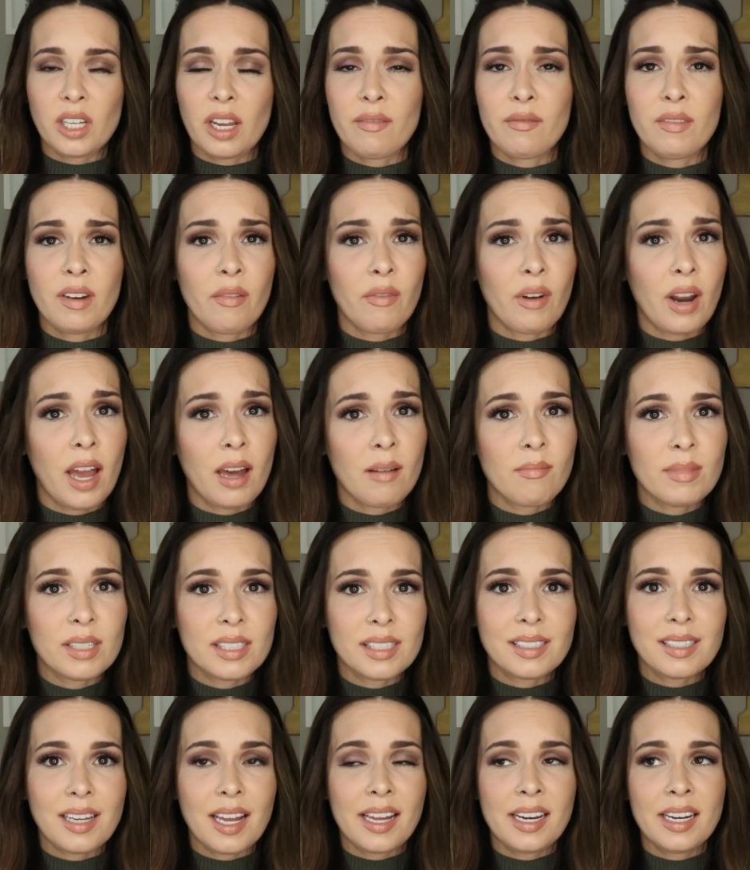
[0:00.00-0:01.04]
I've never had
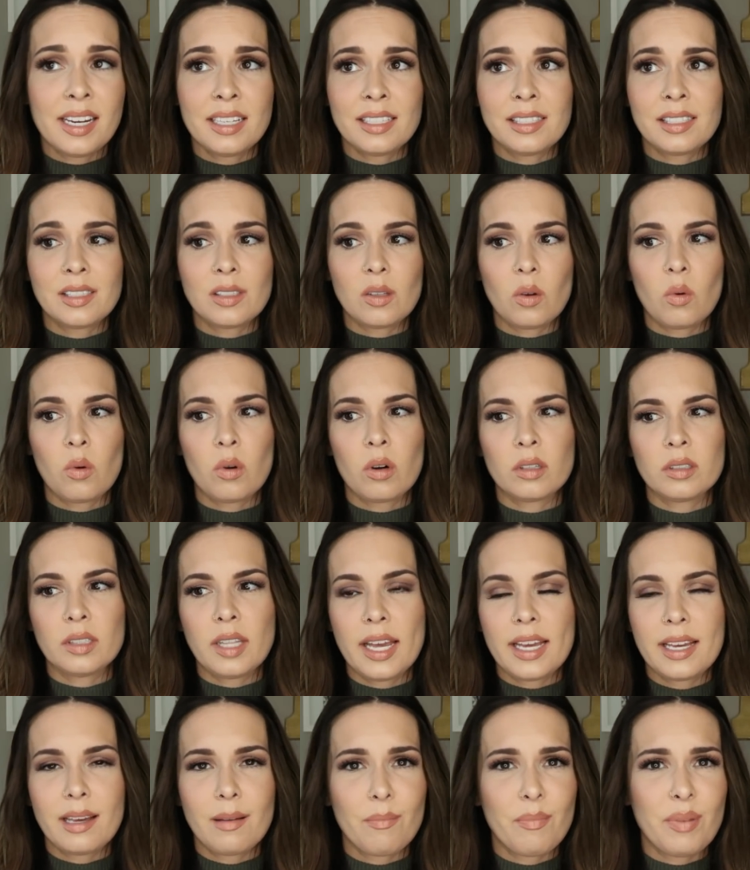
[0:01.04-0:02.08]
mastitis or
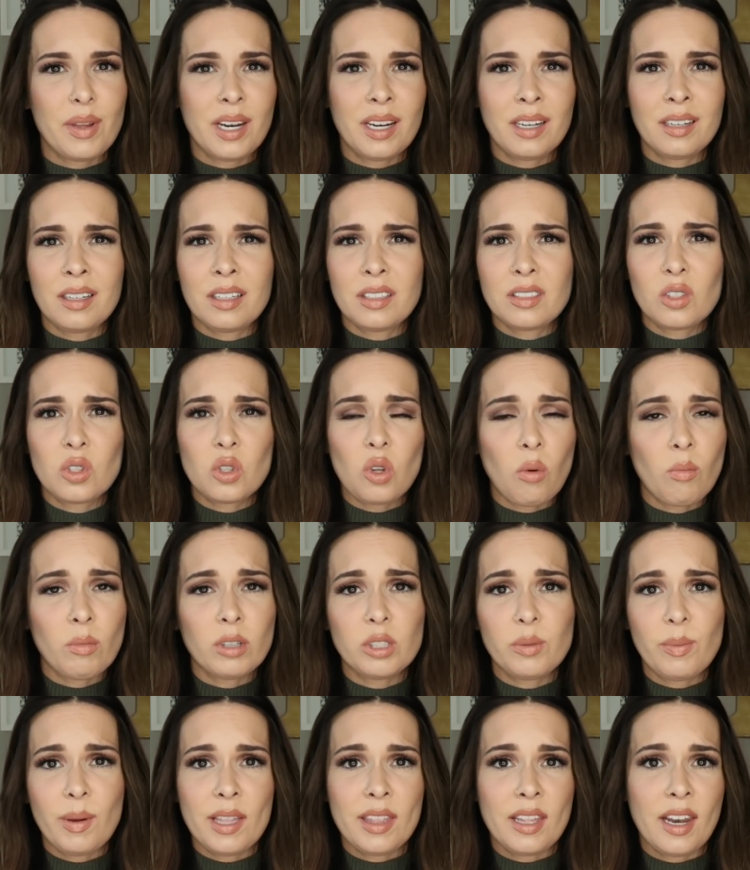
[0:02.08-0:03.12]
like been in so
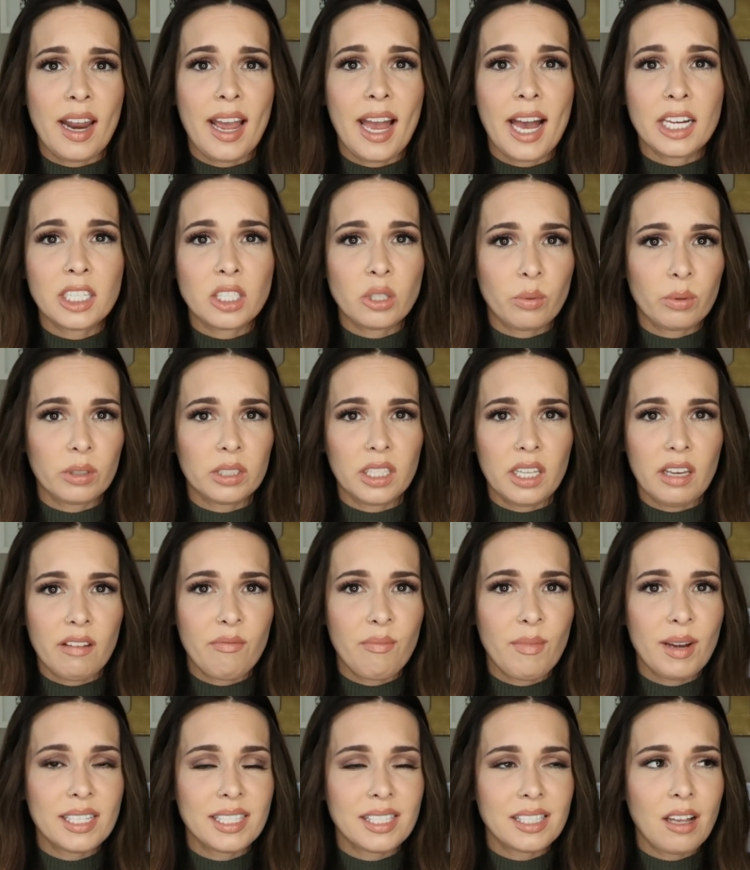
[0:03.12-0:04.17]
much pain that I had to
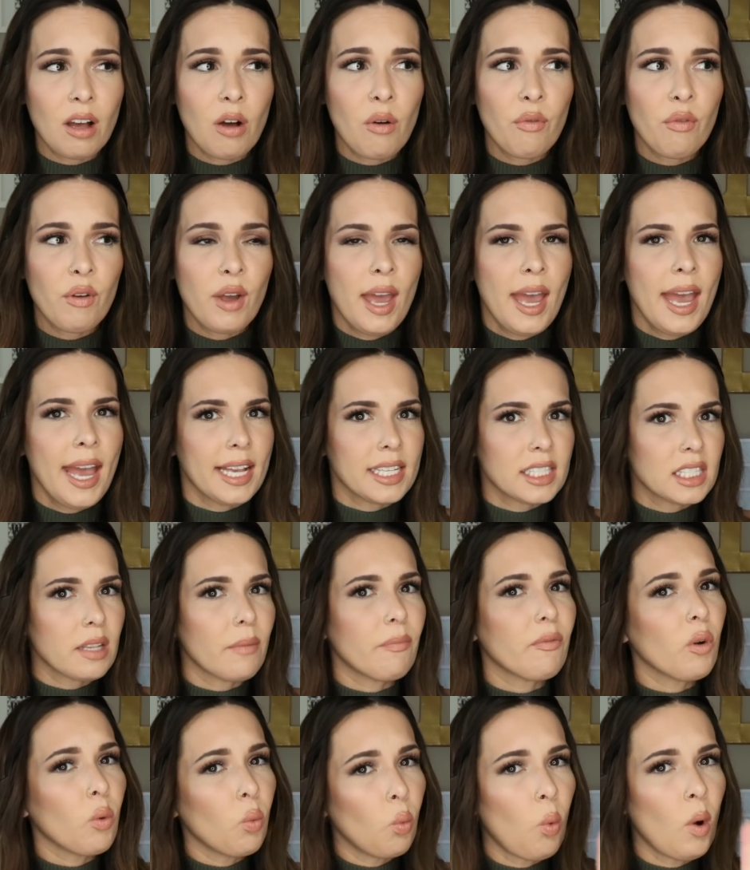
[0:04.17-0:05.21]
relieve myself
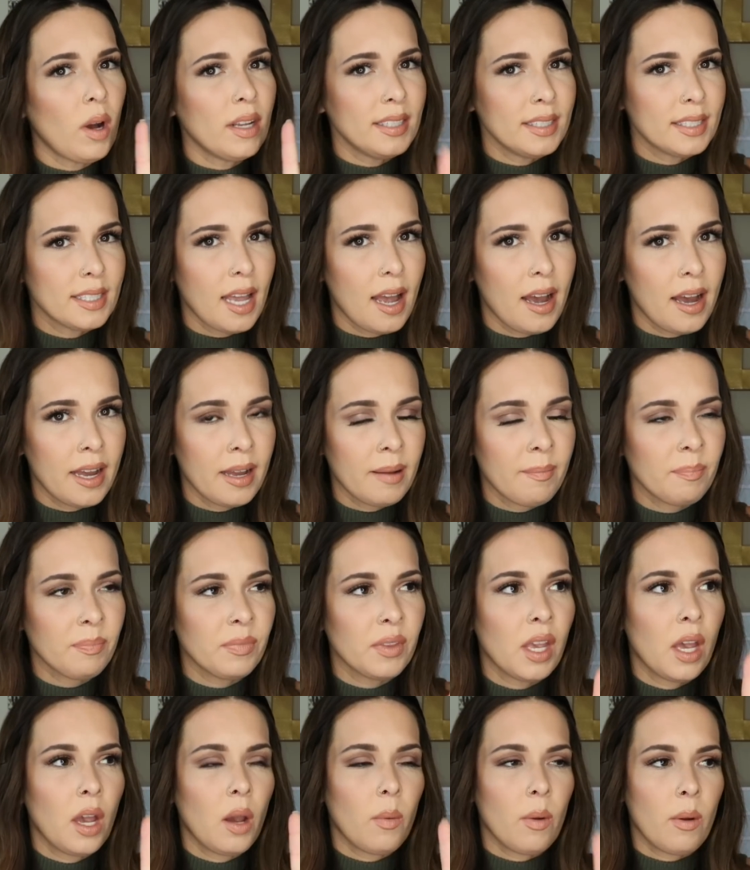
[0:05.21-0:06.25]
except for one
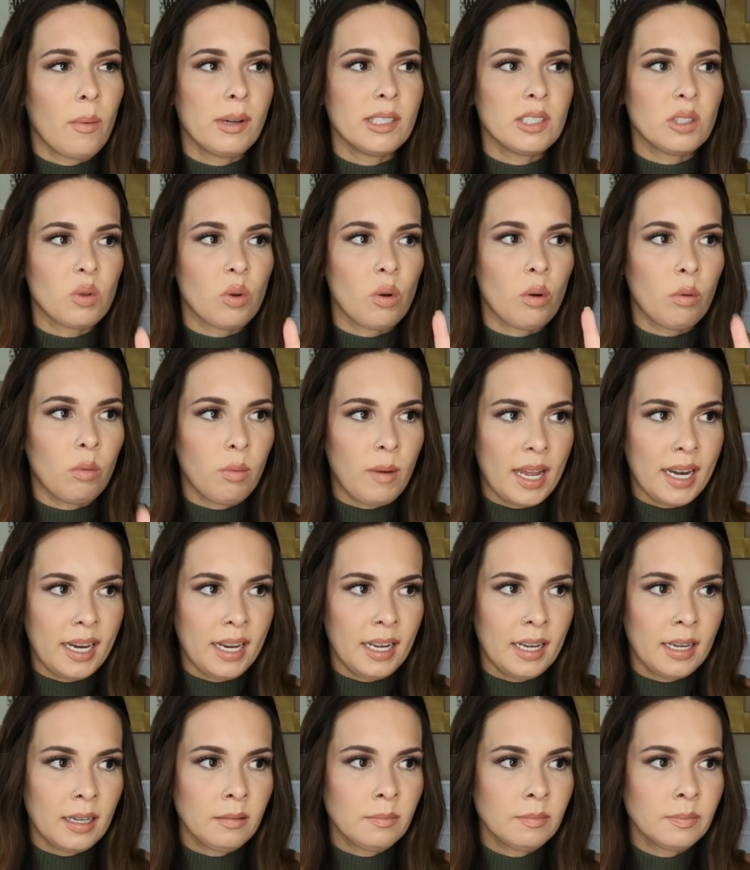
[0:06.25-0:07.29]
time we went to a
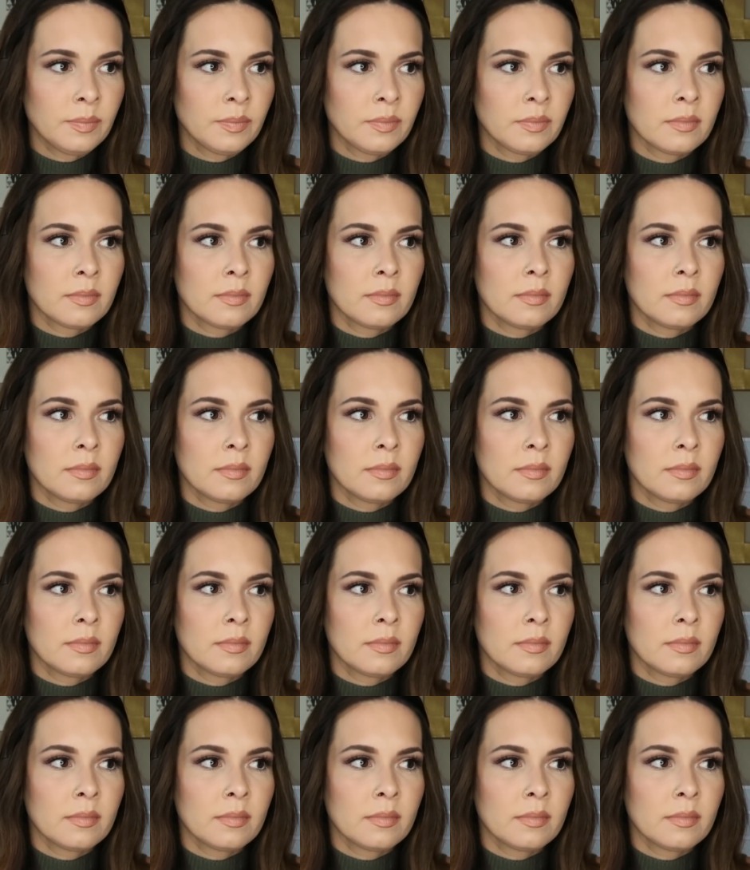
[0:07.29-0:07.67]
wedding